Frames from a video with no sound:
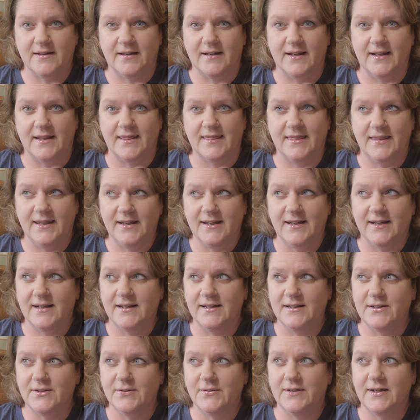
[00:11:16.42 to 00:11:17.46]
I think I
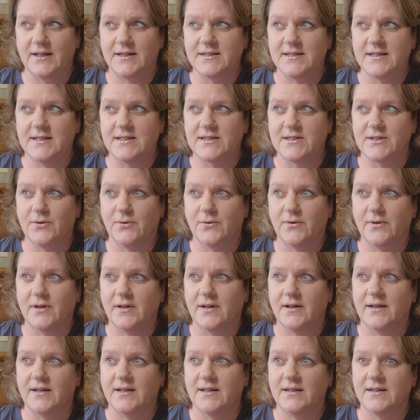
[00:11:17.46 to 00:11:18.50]
can do an Etsy
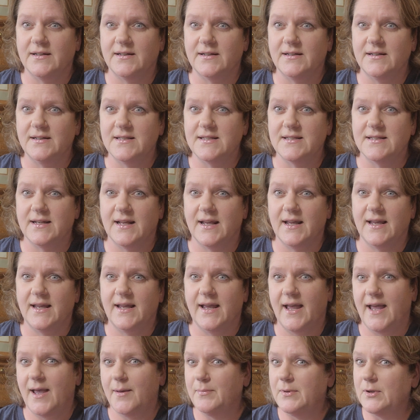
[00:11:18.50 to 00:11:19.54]
store and stay
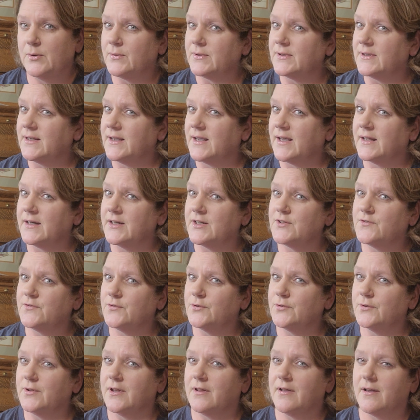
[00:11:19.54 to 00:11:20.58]
happy with the cottage
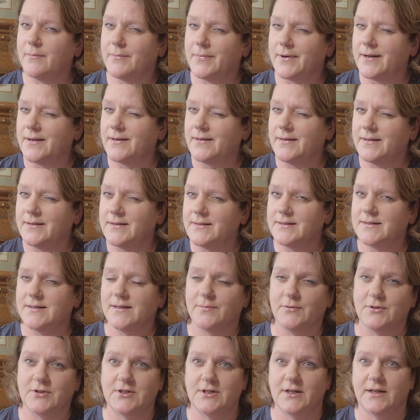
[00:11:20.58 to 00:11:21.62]
food law, but I need to
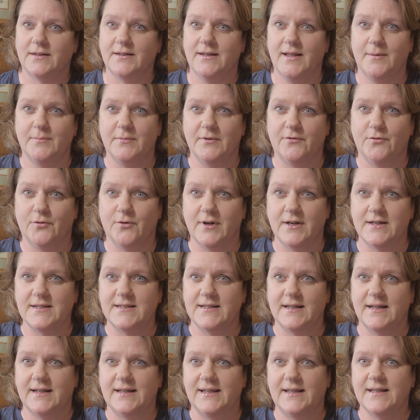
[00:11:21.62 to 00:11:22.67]
double check that before I
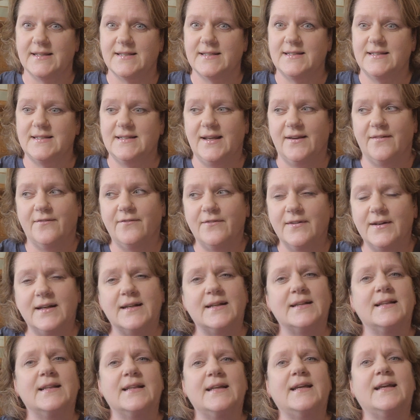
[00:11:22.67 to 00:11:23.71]
say yes,
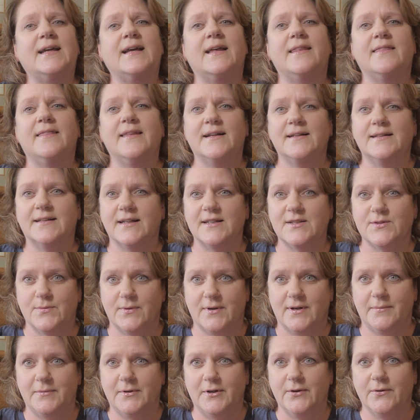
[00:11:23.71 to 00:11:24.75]
definitely. I think that's what
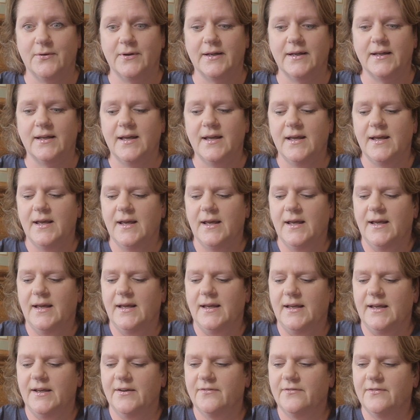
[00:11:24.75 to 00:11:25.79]
I'm doing.
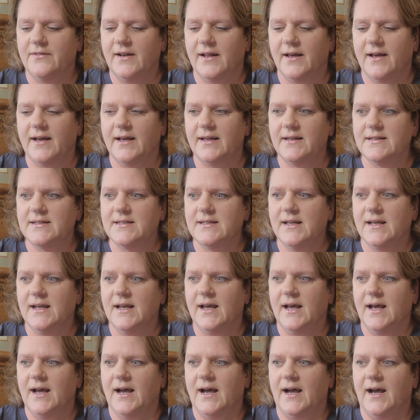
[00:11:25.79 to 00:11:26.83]
If not,
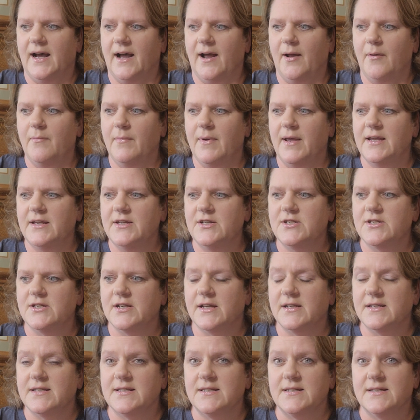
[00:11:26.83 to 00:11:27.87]
I may
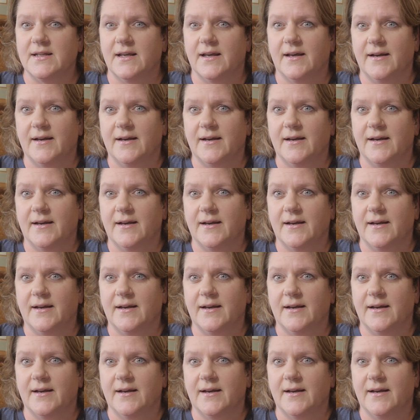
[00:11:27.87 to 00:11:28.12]
just